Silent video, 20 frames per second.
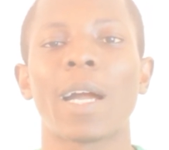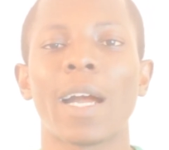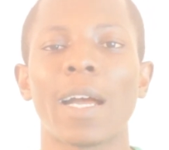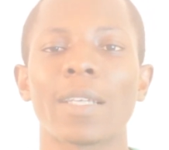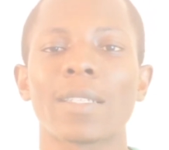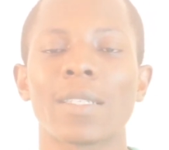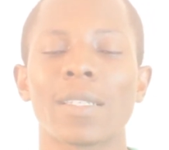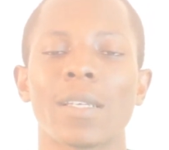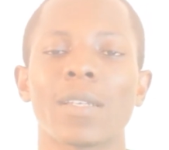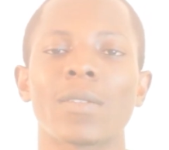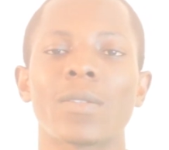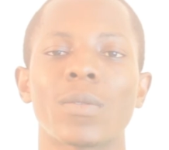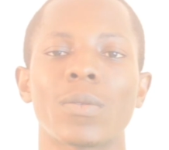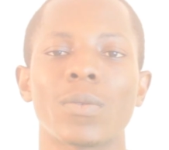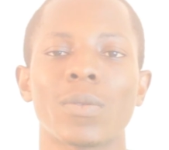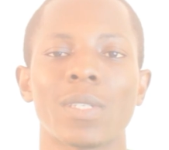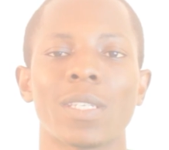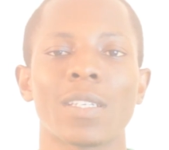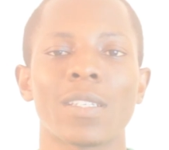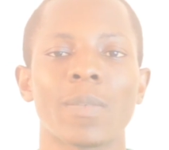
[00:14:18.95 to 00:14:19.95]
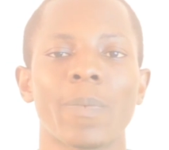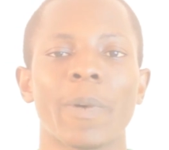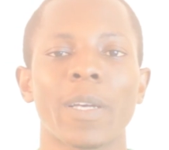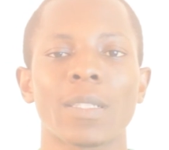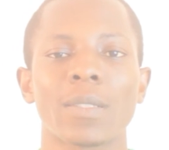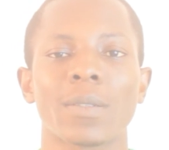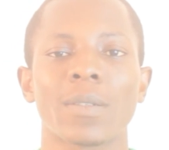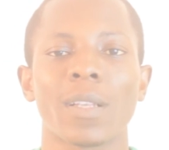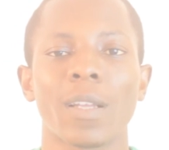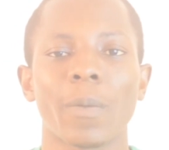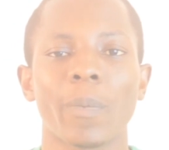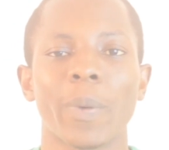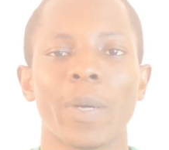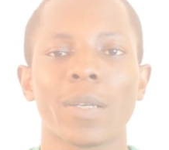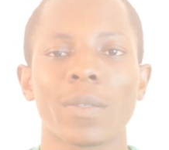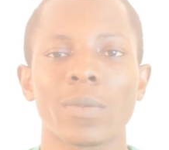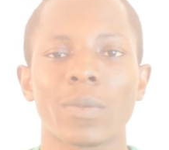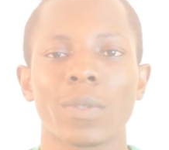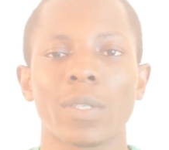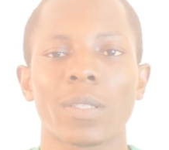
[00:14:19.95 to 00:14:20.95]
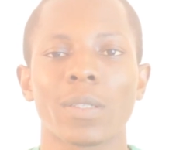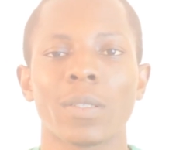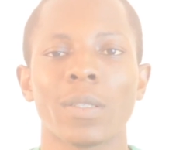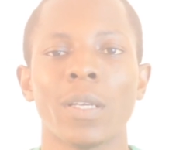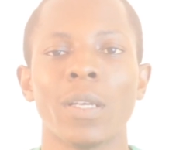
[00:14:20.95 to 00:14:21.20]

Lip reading: access to this particular password.